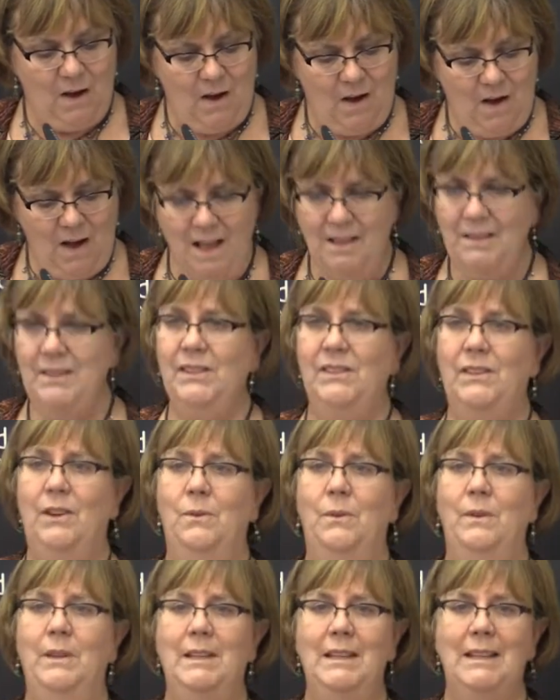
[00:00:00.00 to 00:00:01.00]
also
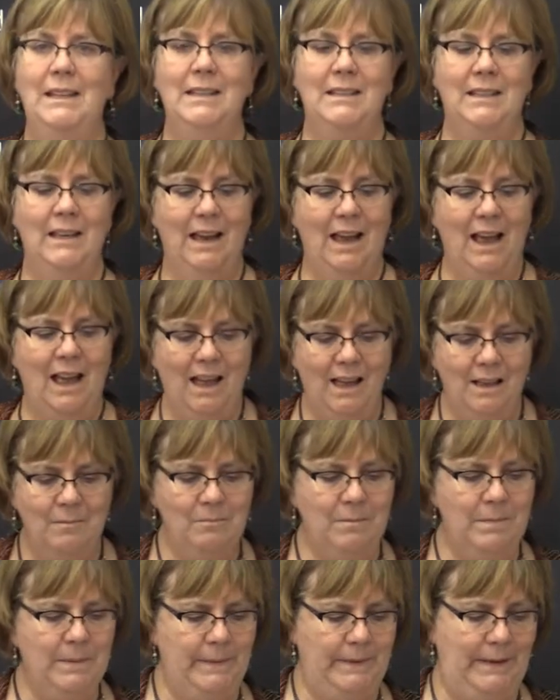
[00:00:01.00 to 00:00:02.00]
we need to
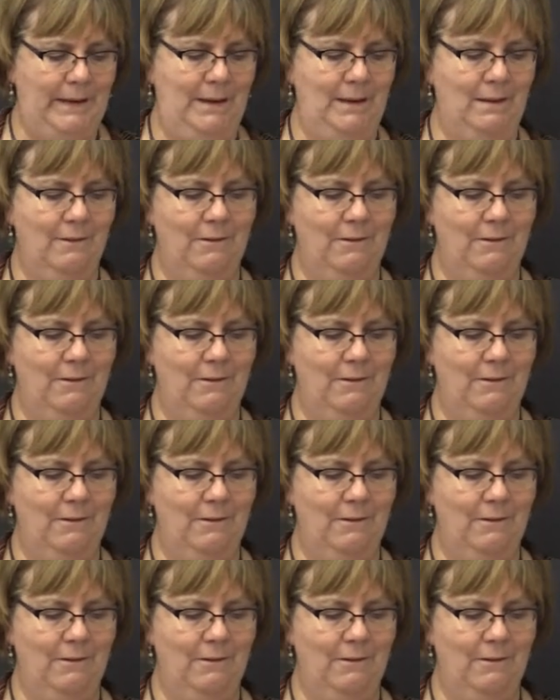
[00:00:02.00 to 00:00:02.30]
humbly